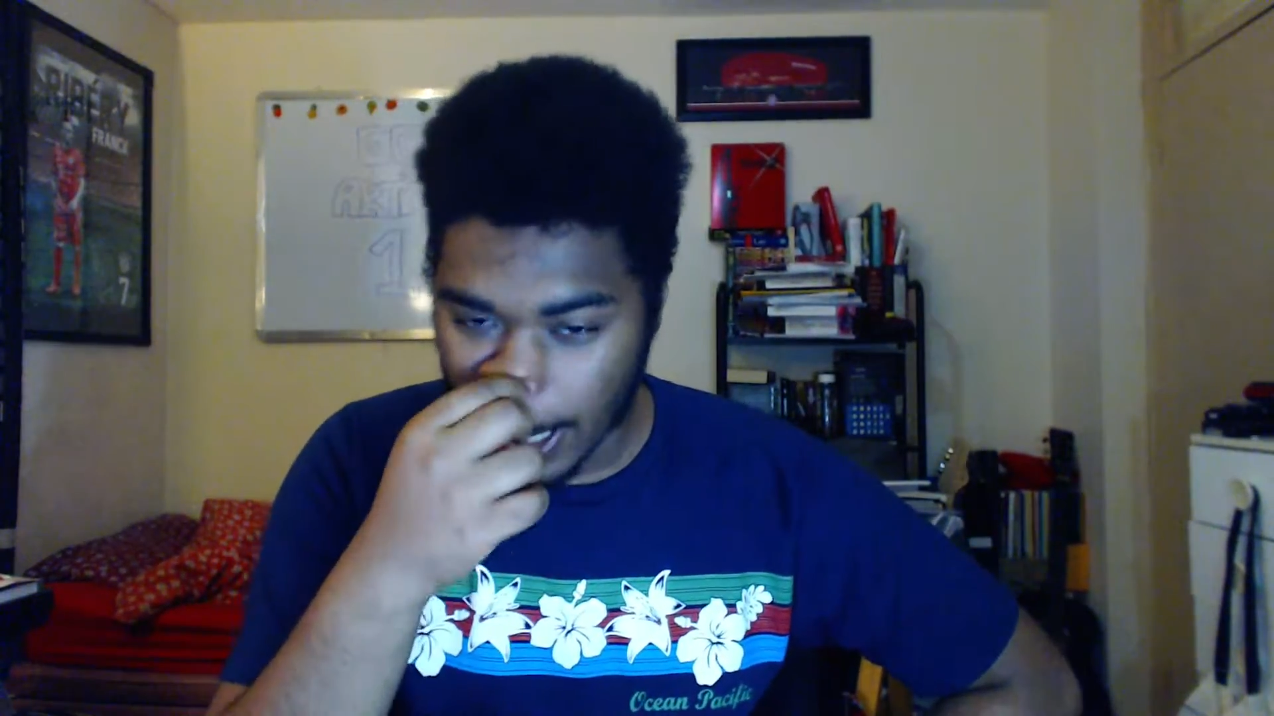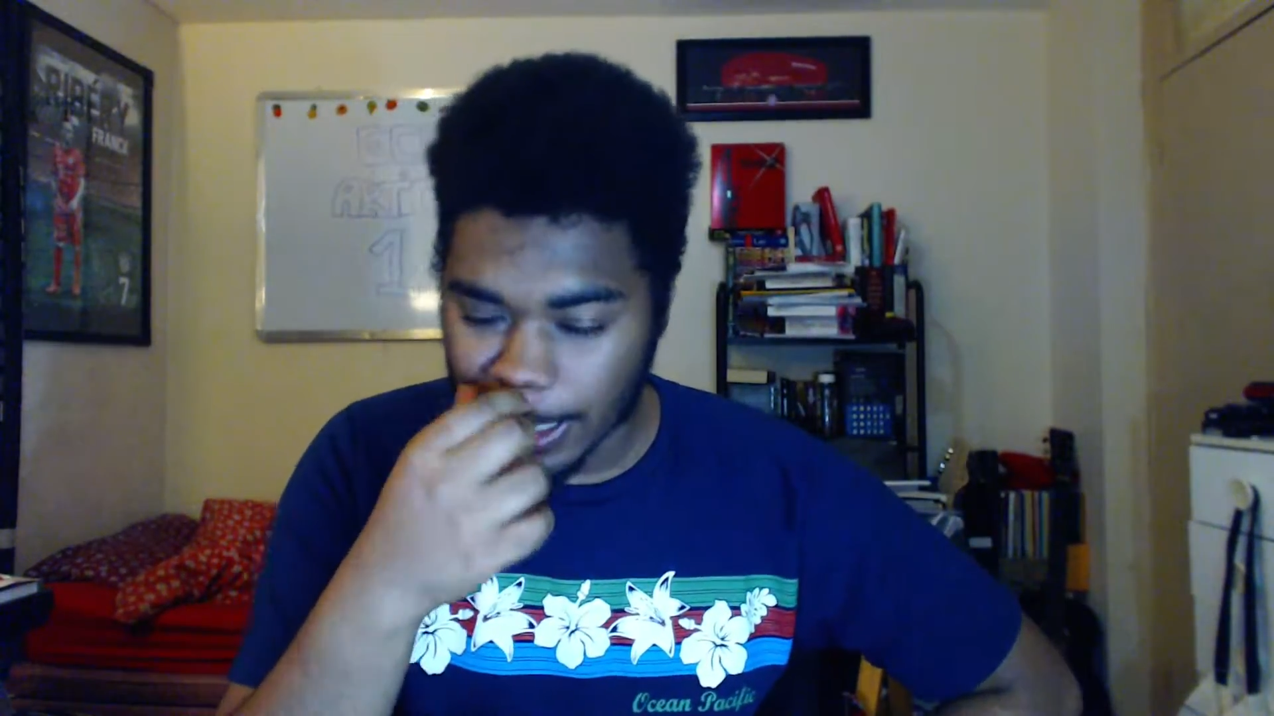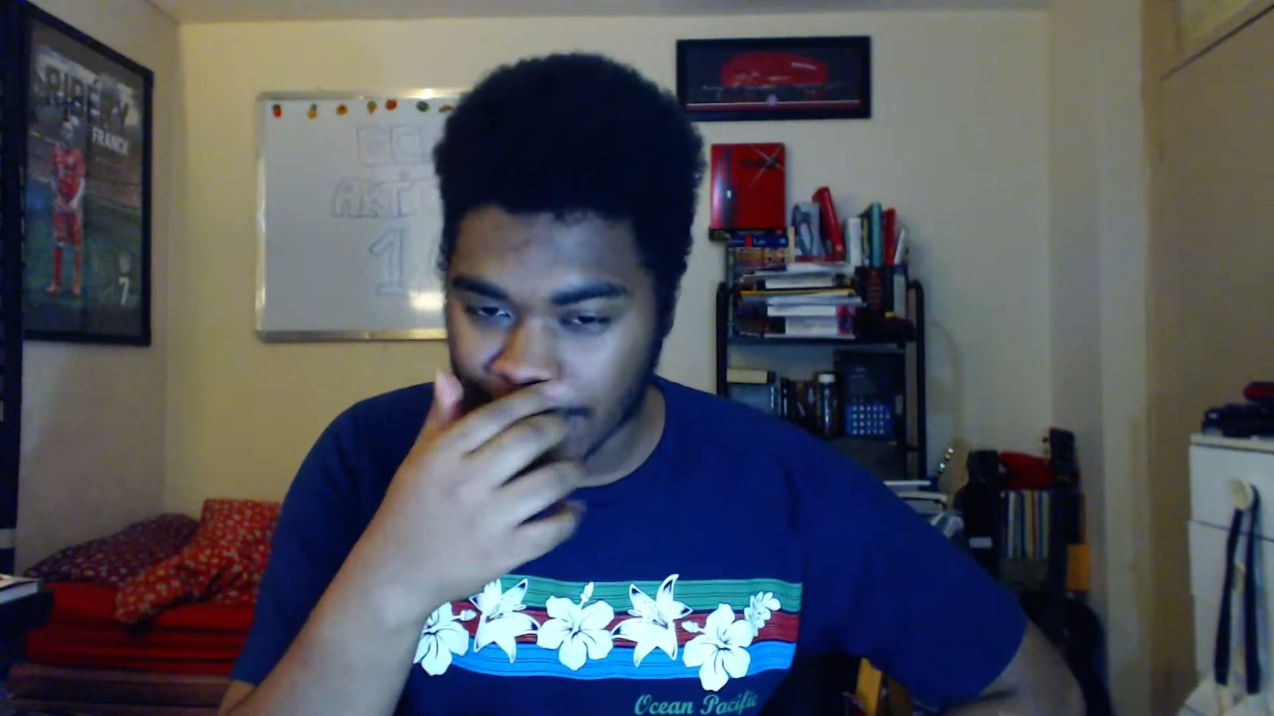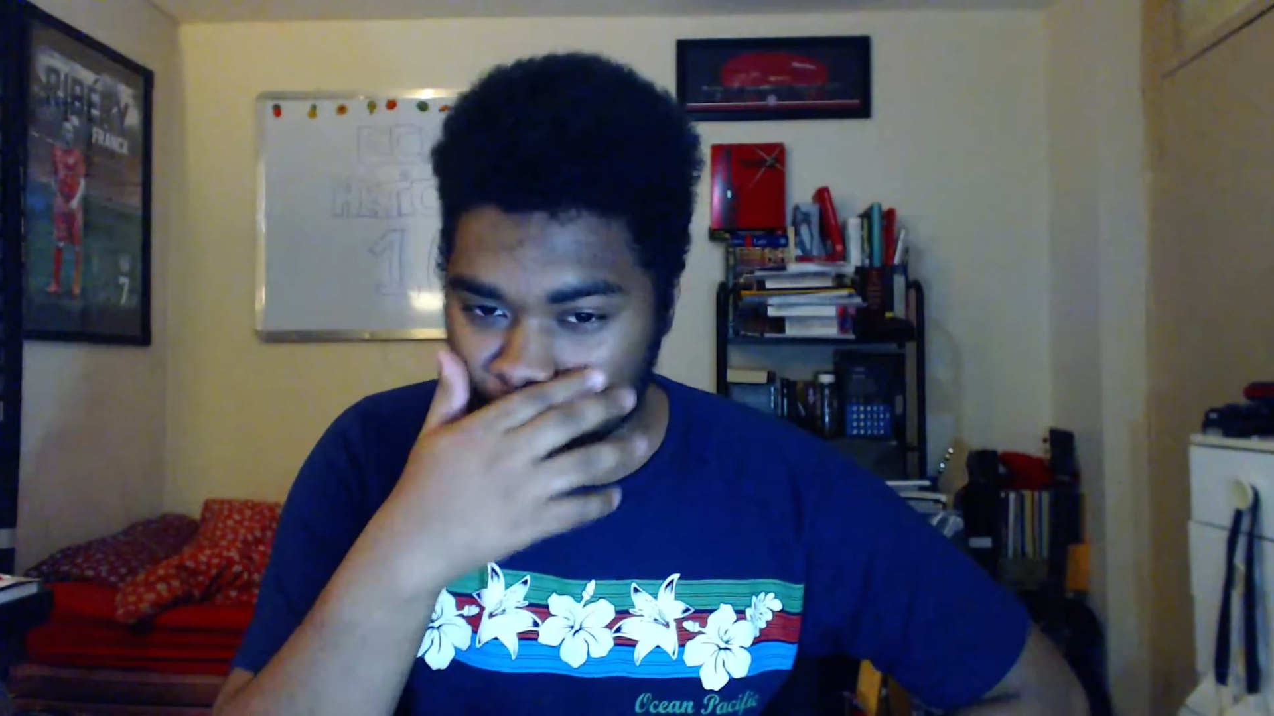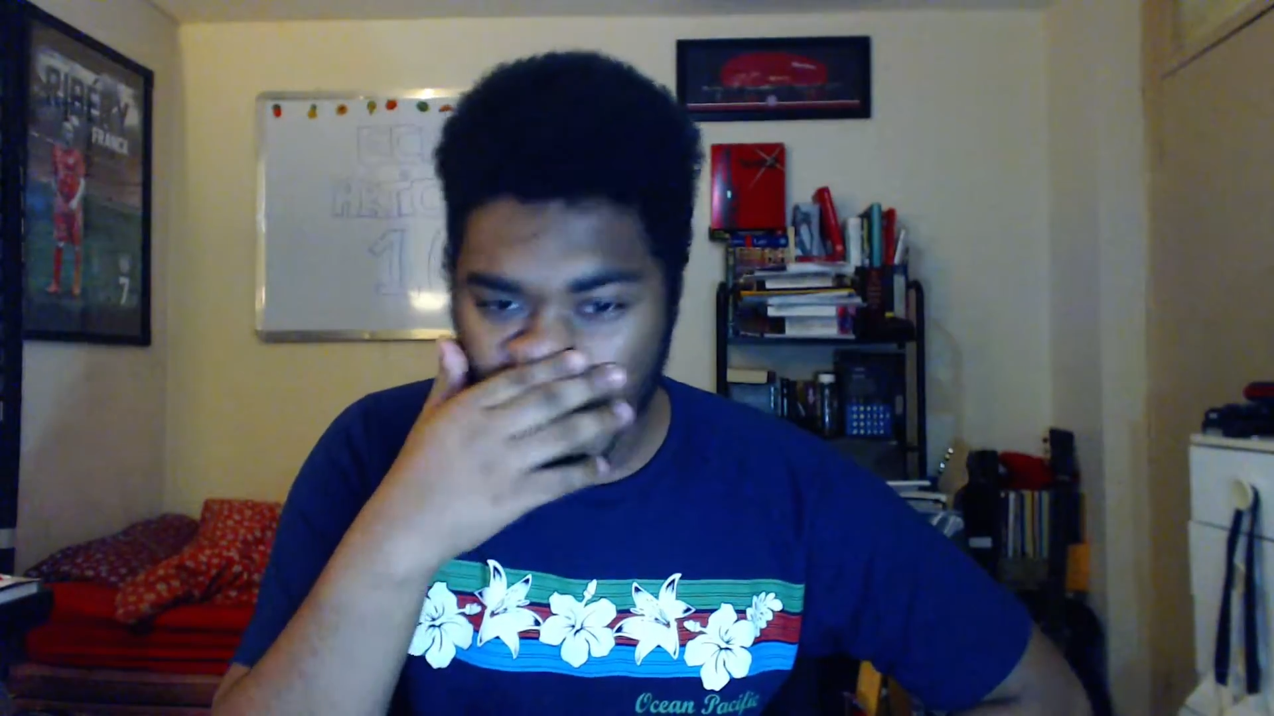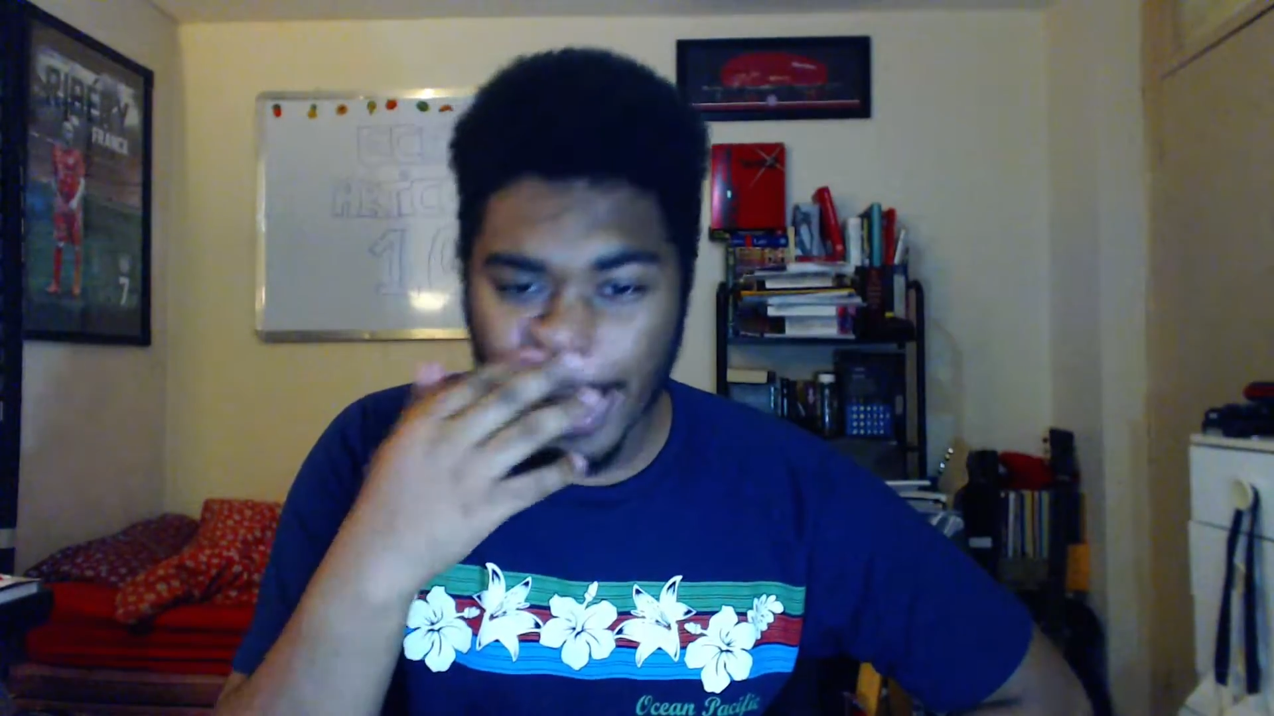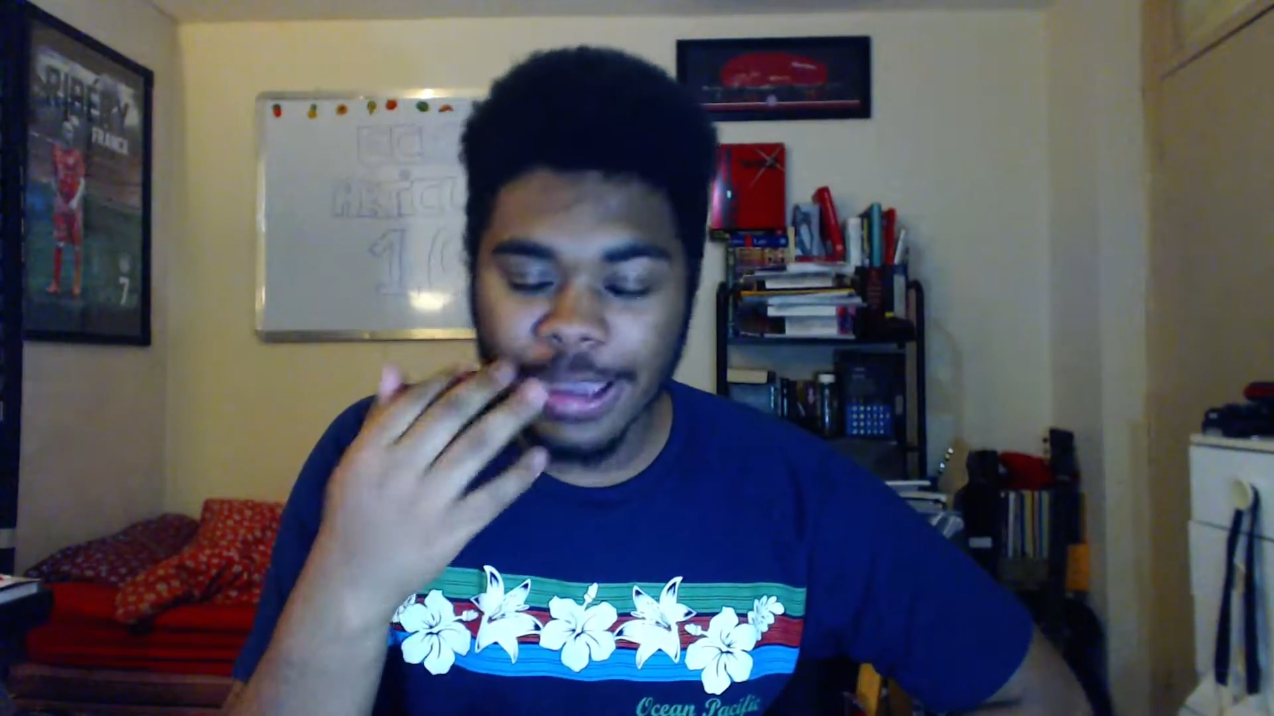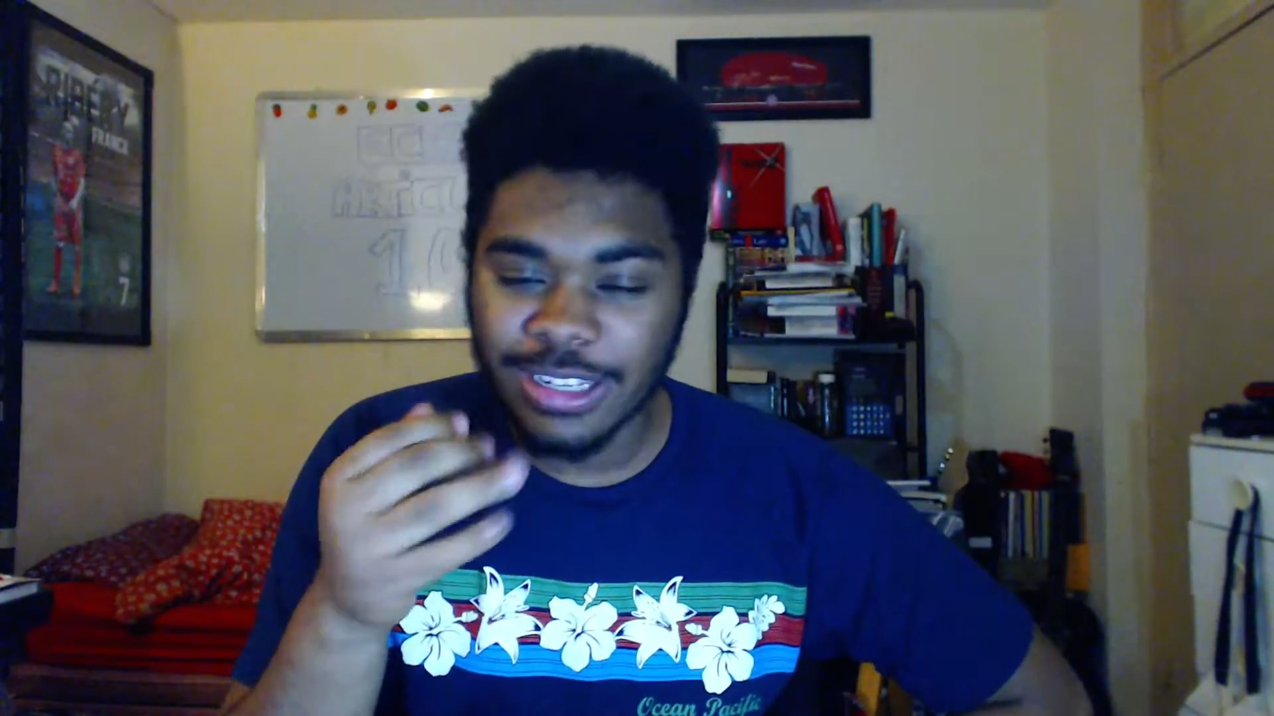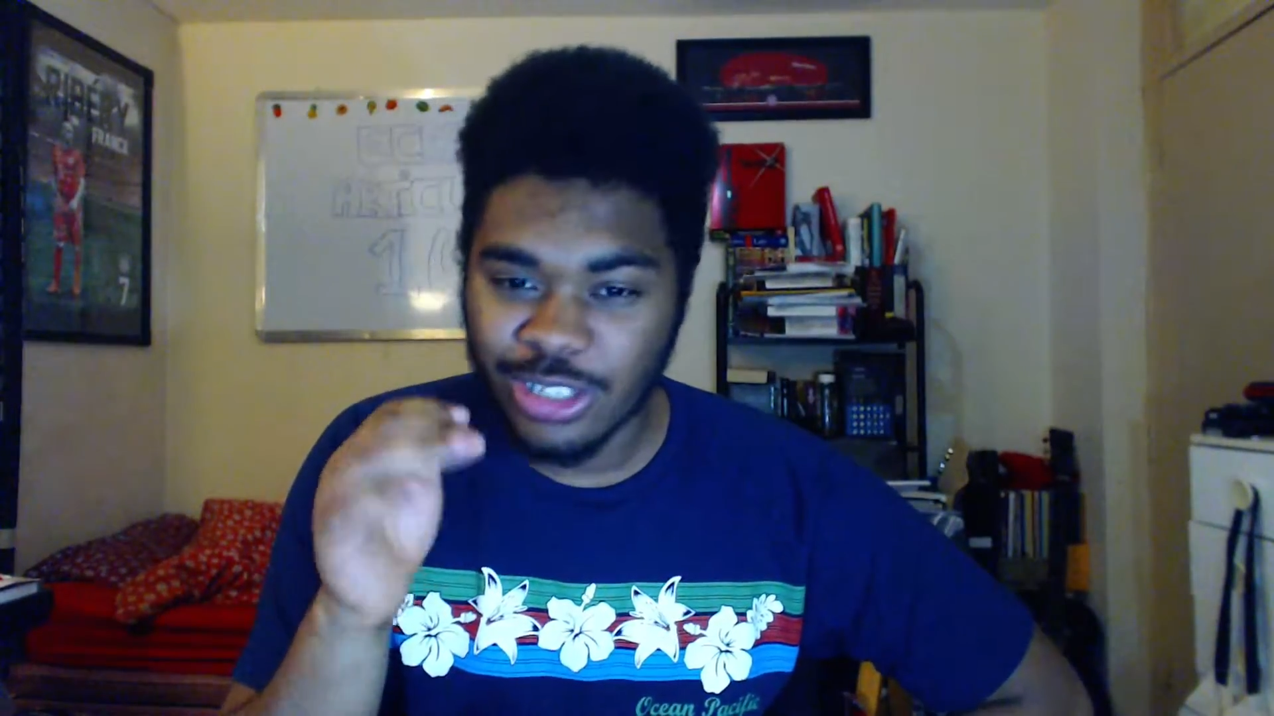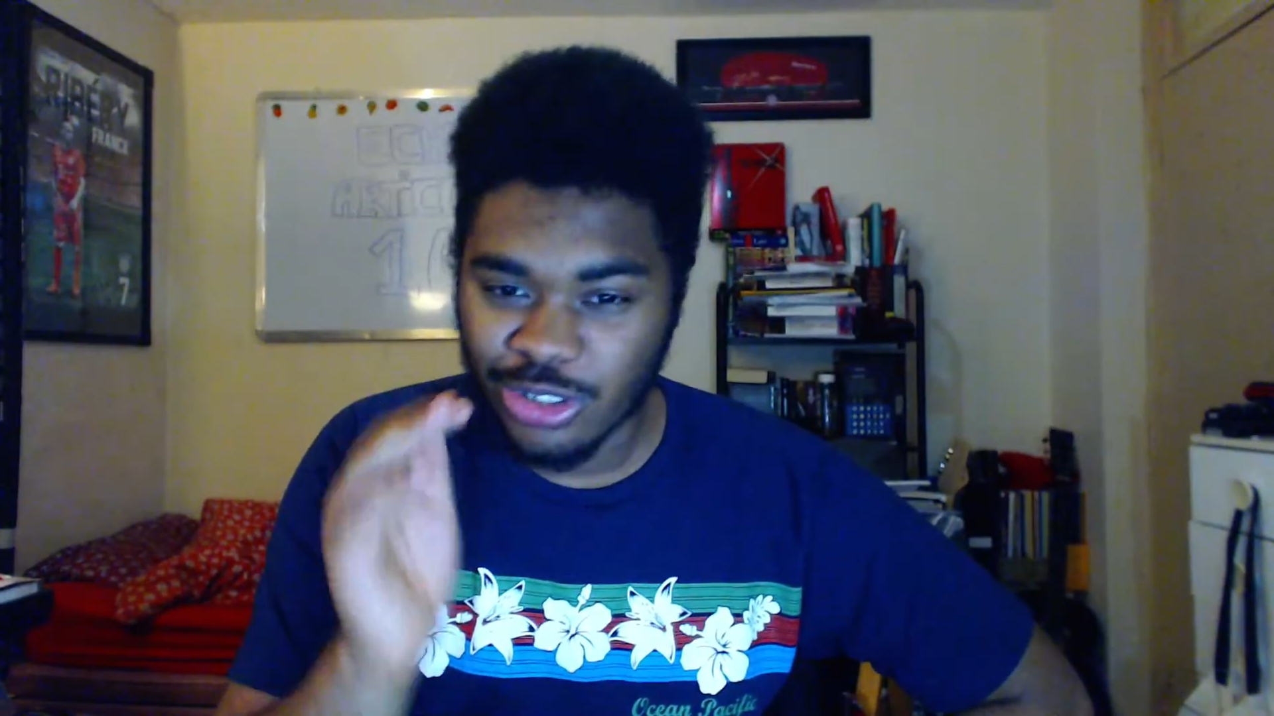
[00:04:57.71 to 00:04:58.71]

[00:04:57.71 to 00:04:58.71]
Like, this guy is